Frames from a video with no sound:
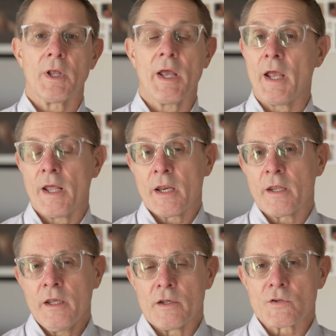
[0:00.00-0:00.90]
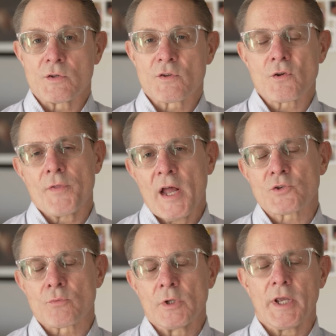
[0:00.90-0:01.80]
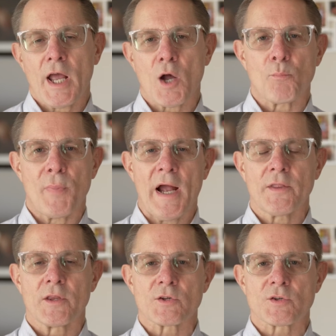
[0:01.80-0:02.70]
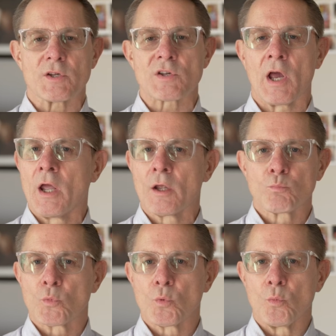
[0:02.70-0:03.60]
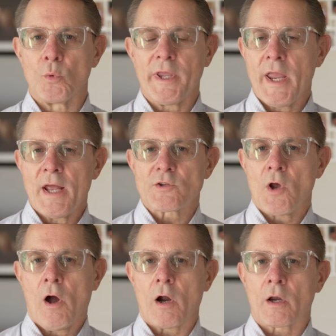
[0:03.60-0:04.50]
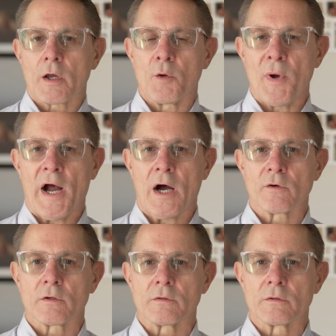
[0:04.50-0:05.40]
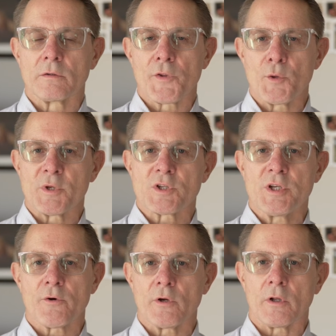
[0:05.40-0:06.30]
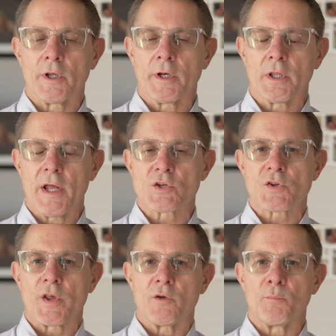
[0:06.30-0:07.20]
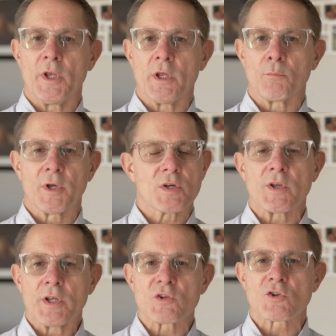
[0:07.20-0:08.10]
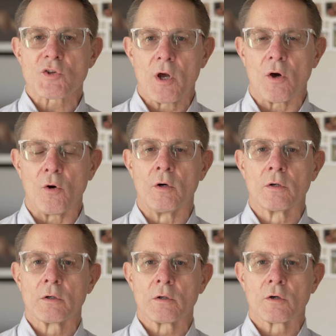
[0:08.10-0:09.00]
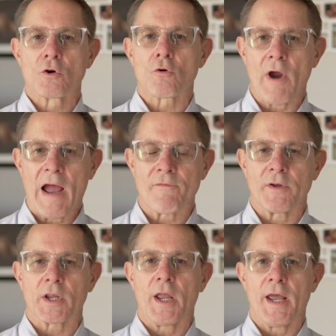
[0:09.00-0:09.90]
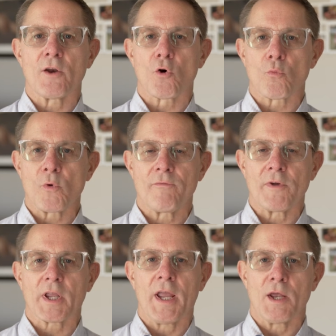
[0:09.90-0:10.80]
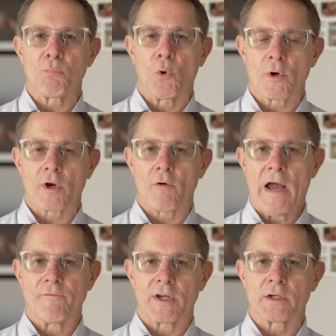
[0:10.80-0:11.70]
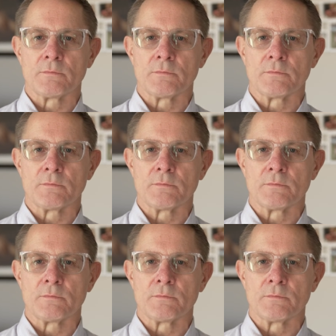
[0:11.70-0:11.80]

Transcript: And it is. And so that's really how bad this is. We can't talk about the material in a legislative meeting because it is so graphic and horrific and pornographic.